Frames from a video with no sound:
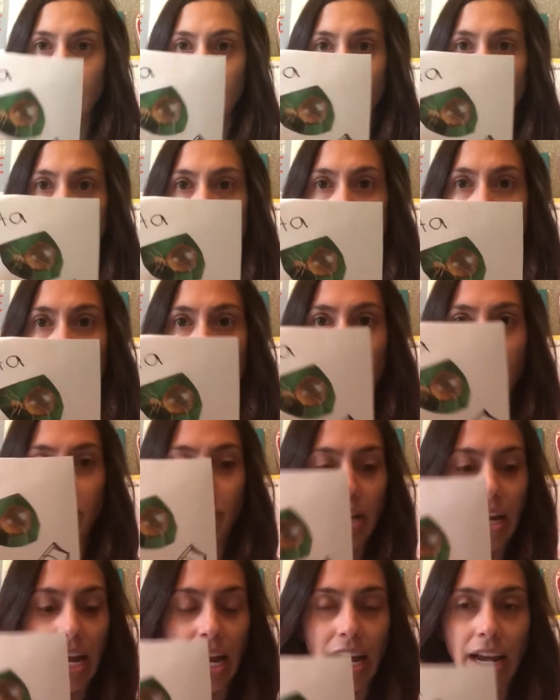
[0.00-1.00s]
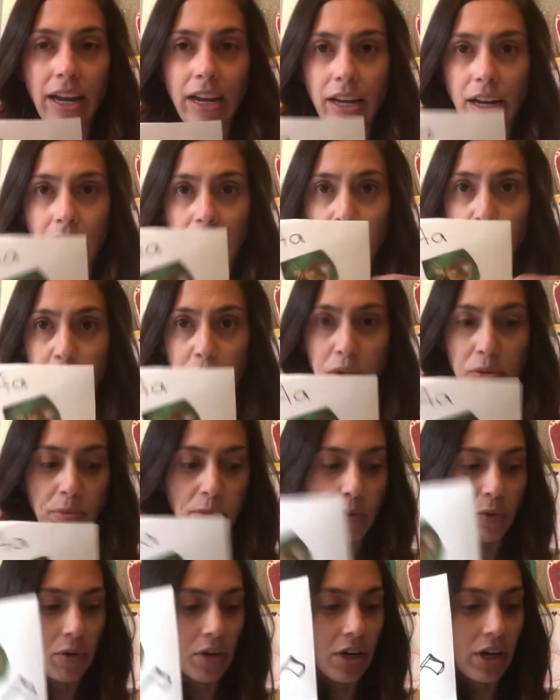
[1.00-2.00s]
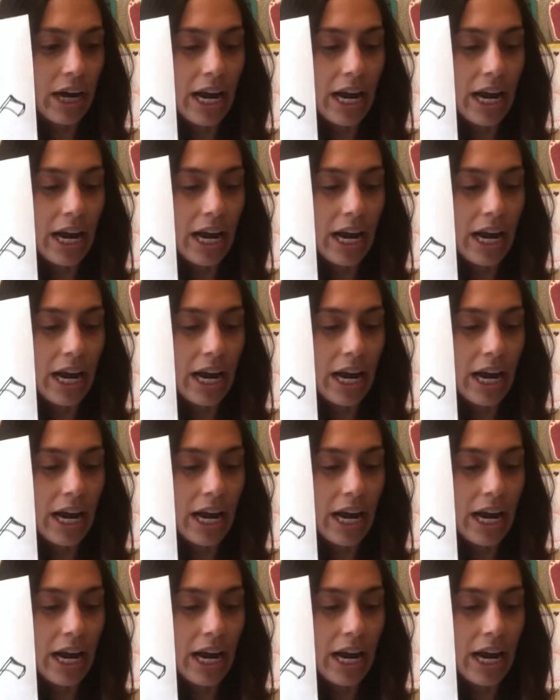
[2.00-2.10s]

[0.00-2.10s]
So I have my A, and I'm gonna put them in order.